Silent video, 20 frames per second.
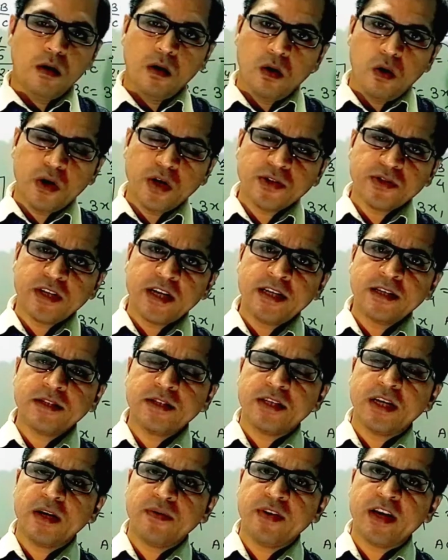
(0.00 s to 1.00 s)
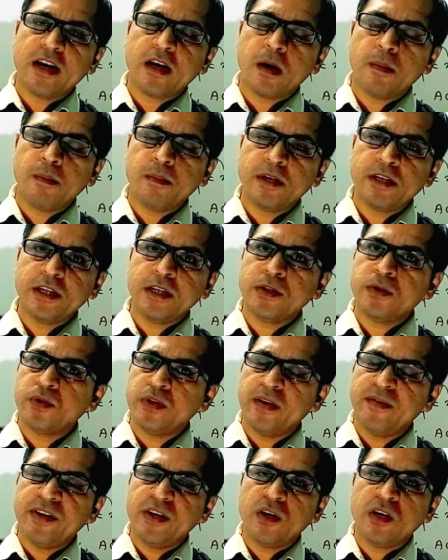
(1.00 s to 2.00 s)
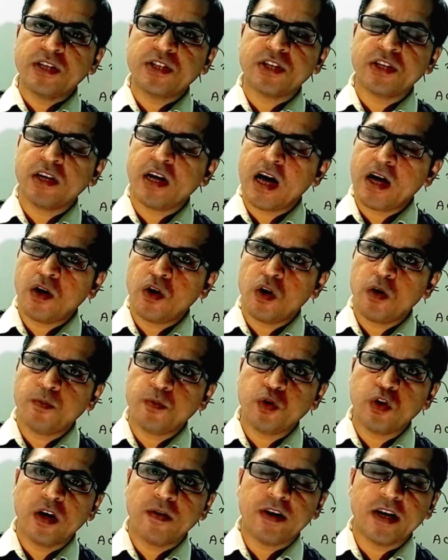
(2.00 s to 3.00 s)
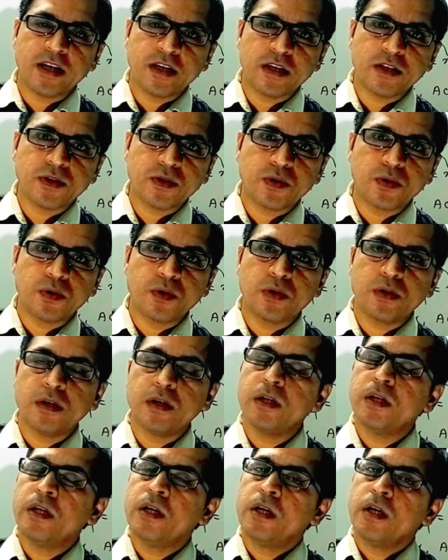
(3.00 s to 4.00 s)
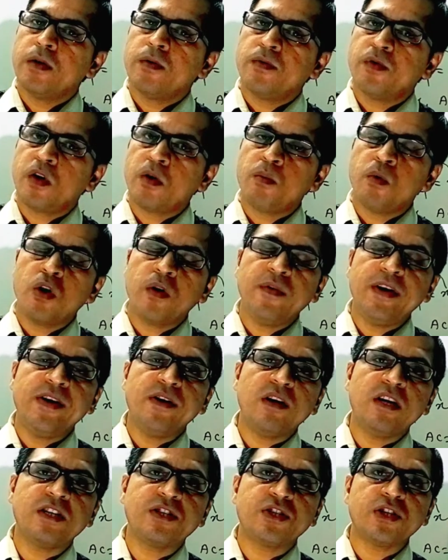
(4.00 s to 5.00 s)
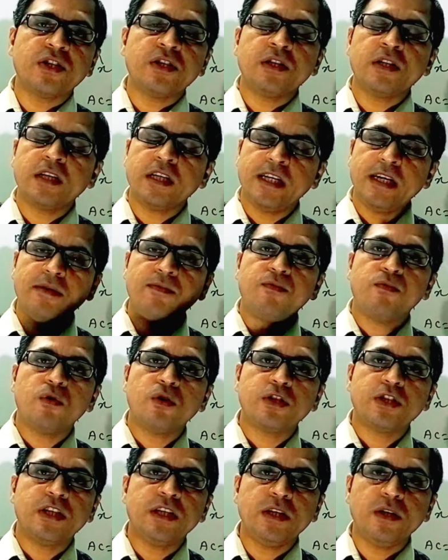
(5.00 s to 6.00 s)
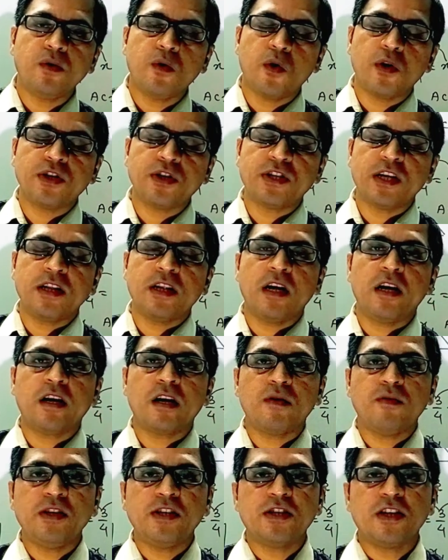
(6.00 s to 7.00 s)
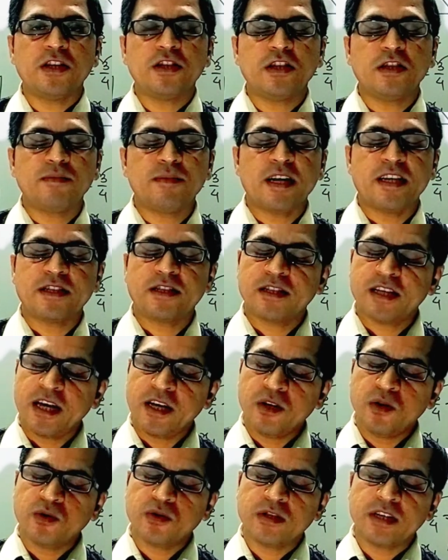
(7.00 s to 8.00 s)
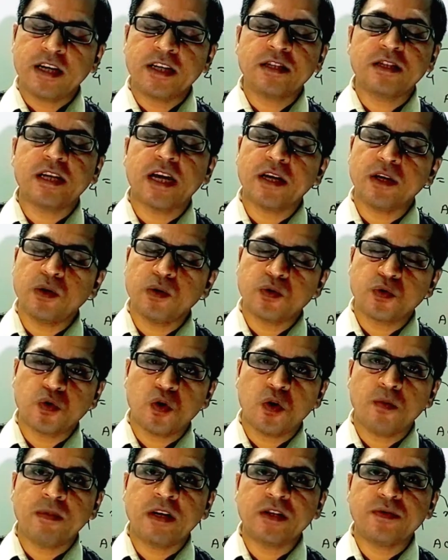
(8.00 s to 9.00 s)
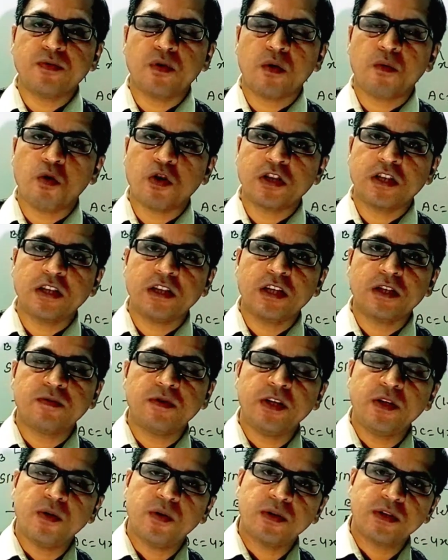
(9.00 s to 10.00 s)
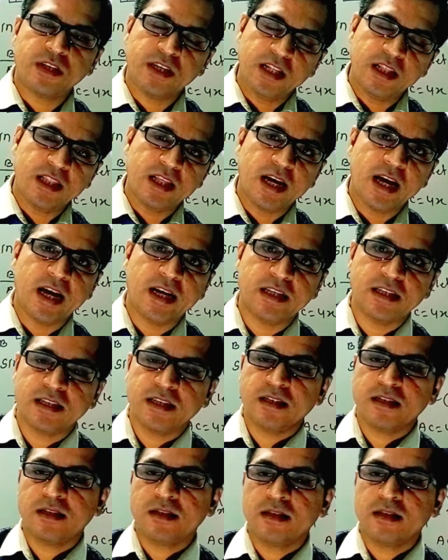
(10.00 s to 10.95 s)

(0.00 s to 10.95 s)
Okay students, here we are completing today's video lesson. I hope you have understood. For more video lesson, keep watching your channel Ravisirjee Maths. Thank you students. Thank you so much for watching this video till the end.